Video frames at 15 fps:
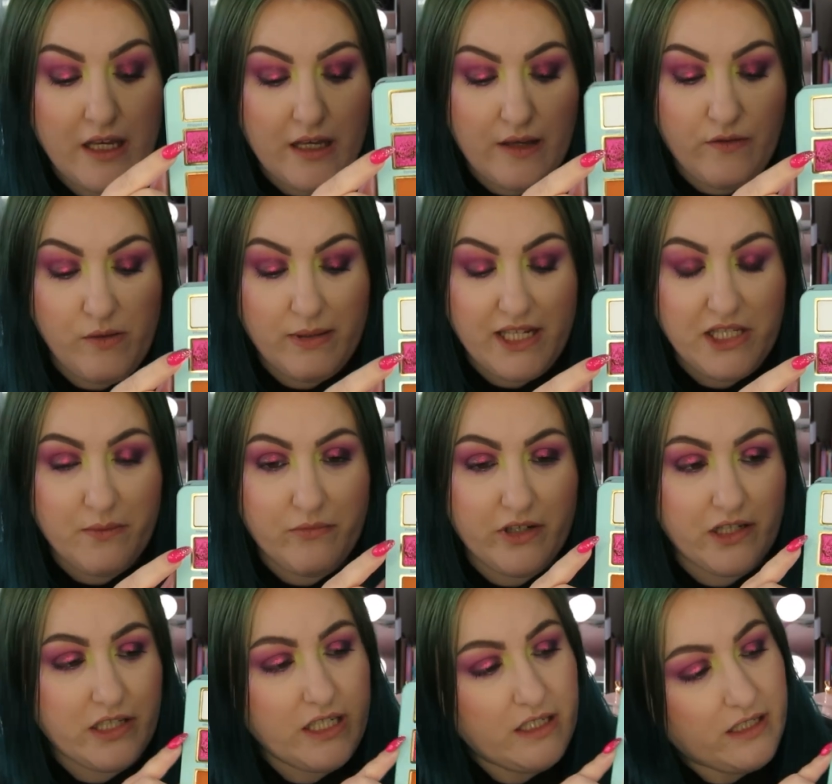if you place a
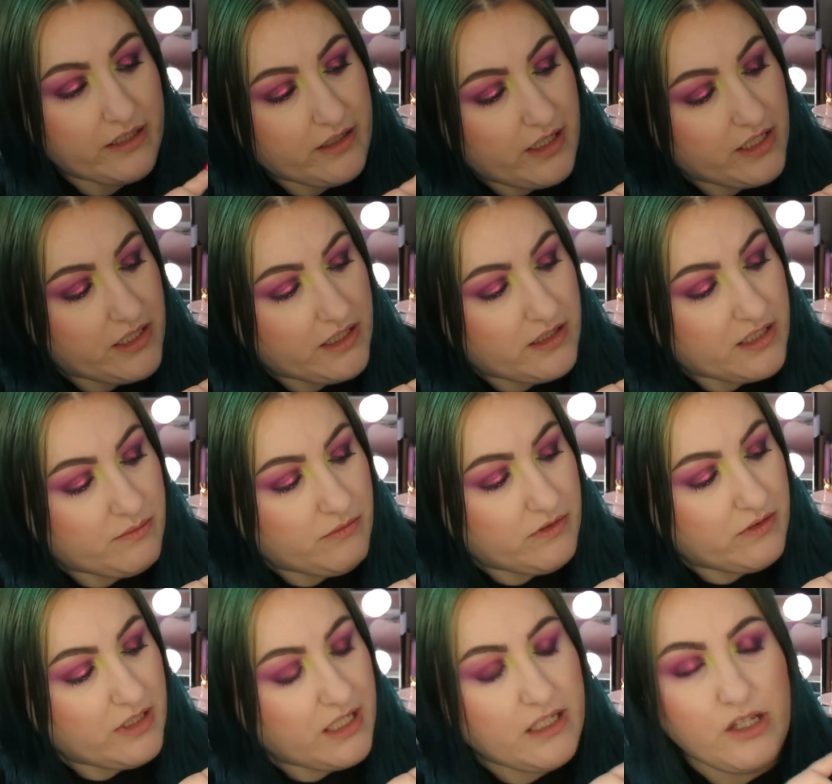brush in like I did this
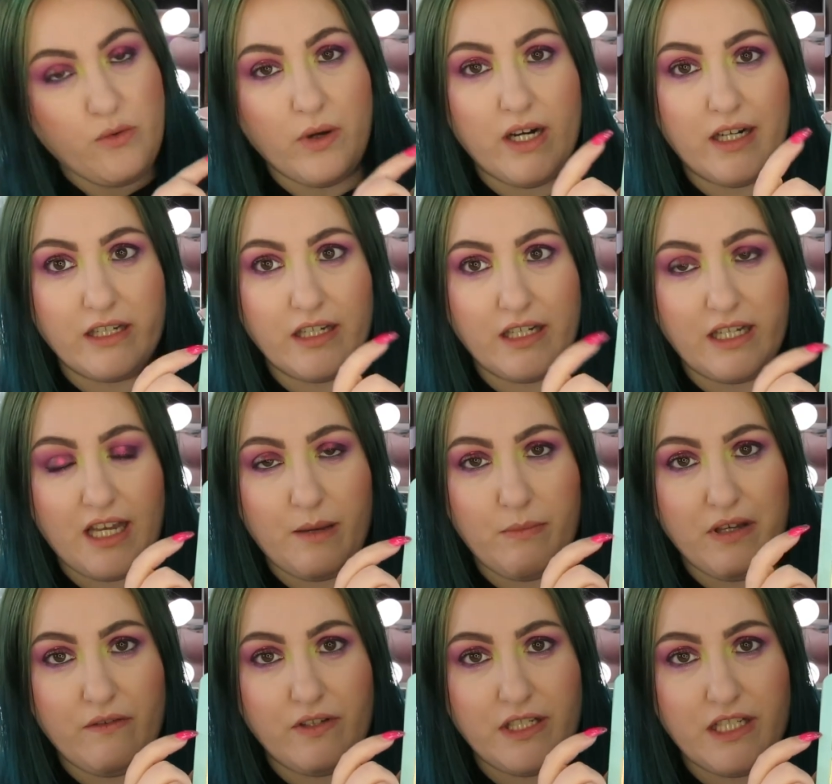morning, you are going to get a
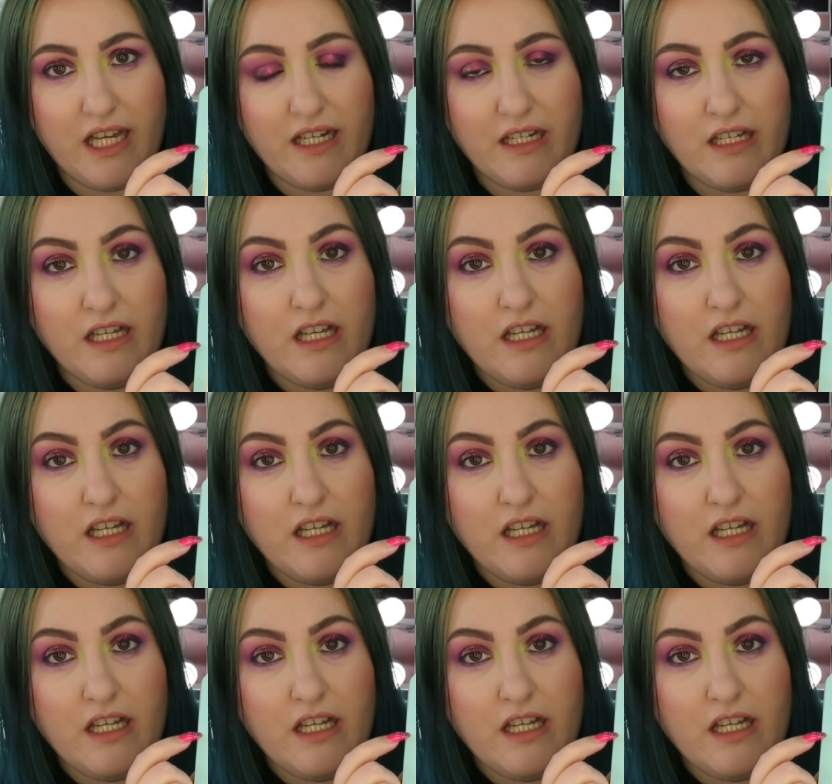bit of a dent.